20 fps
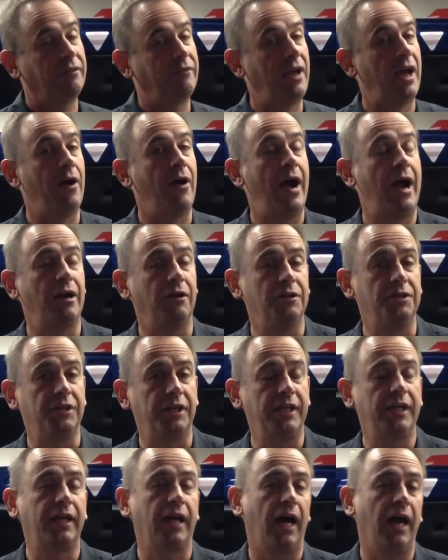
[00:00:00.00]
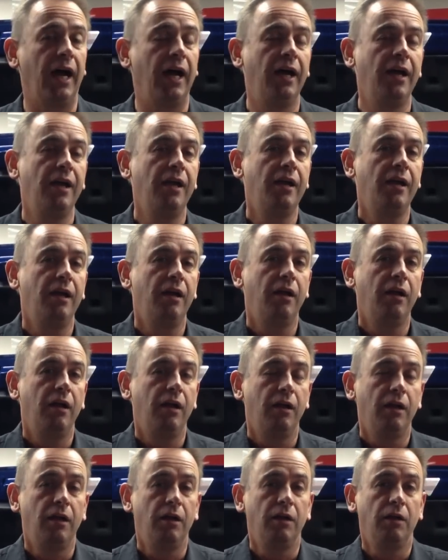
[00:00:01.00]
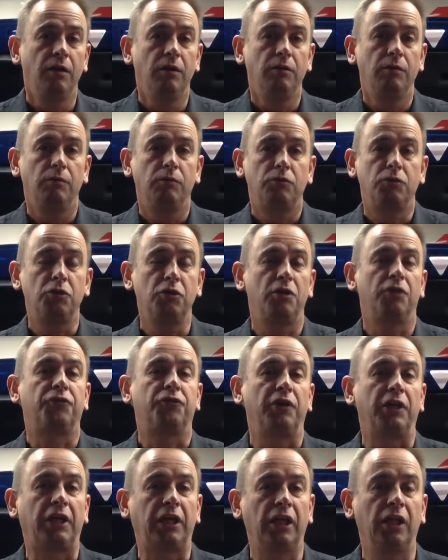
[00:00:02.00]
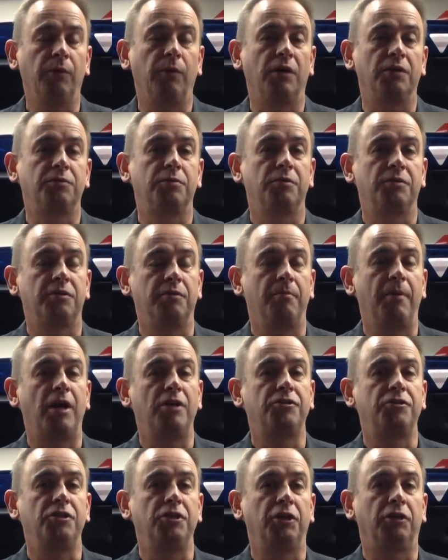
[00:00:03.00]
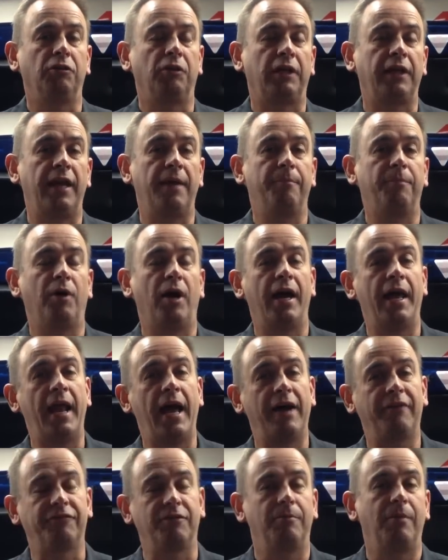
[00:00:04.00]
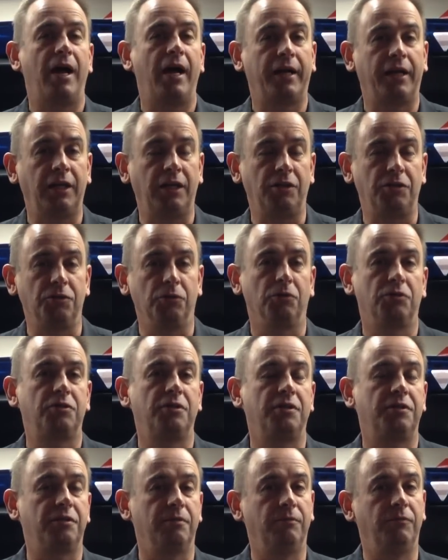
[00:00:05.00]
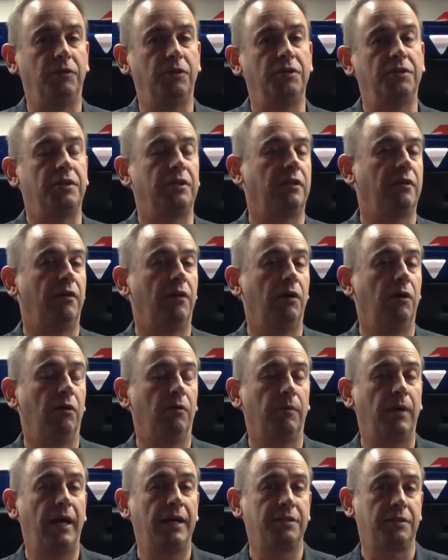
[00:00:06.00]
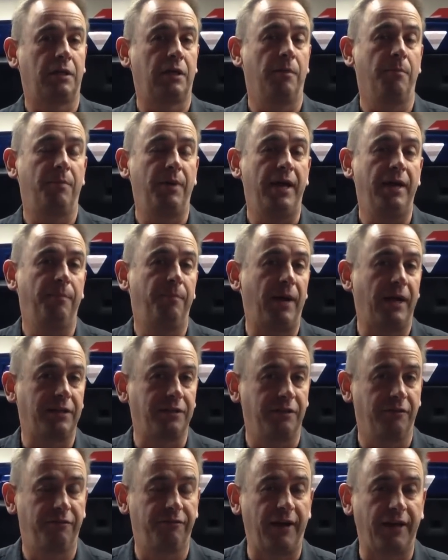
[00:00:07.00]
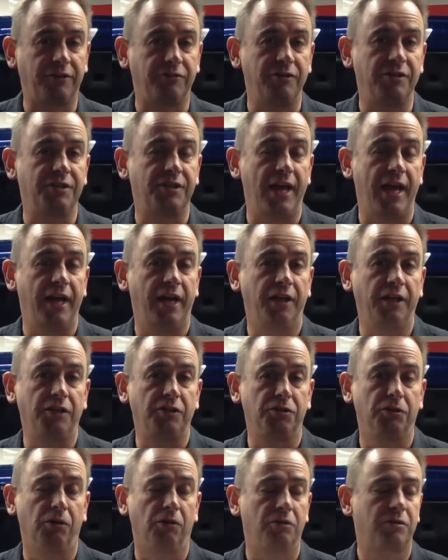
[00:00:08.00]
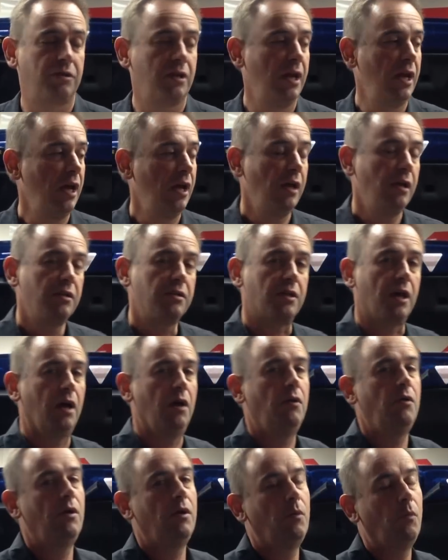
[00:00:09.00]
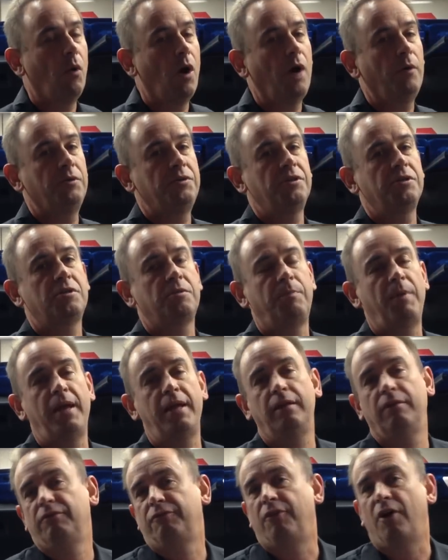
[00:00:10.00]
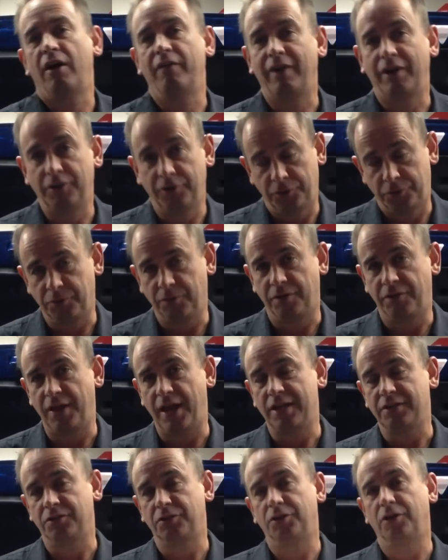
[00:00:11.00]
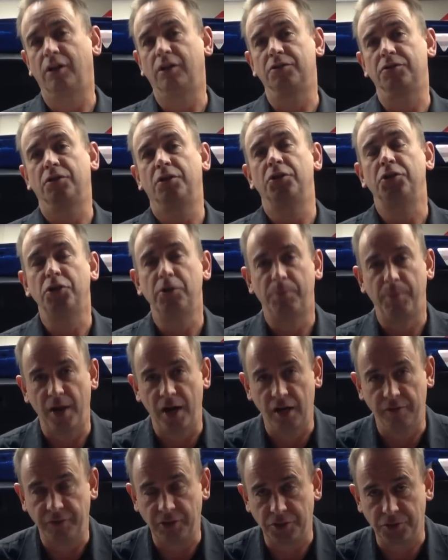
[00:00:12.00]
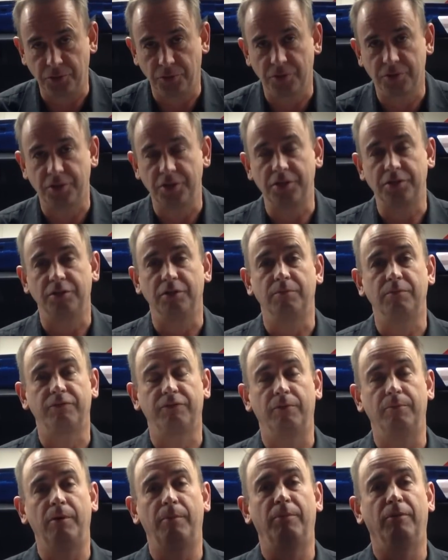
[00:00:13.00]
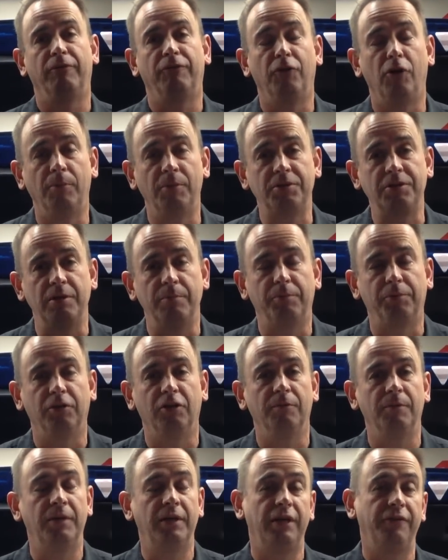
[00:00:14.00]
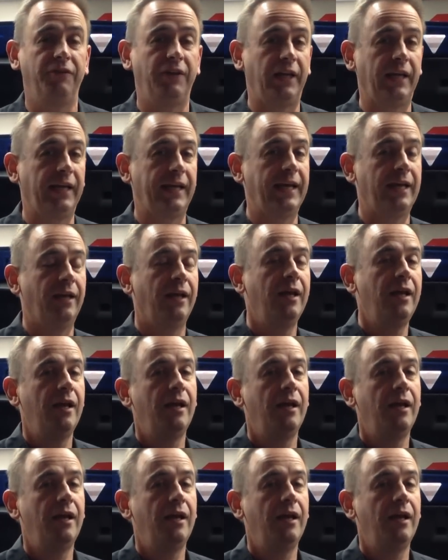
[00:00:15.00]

of our R&D car, 2 to 3 kilowatts was the most you could get by an aftermarket exhaust system using the, or as it compared back to the factory standard exhaust. So why would you spend $500 to $1,000 on a new pair of exhaust systems from a performance improvement if you can get,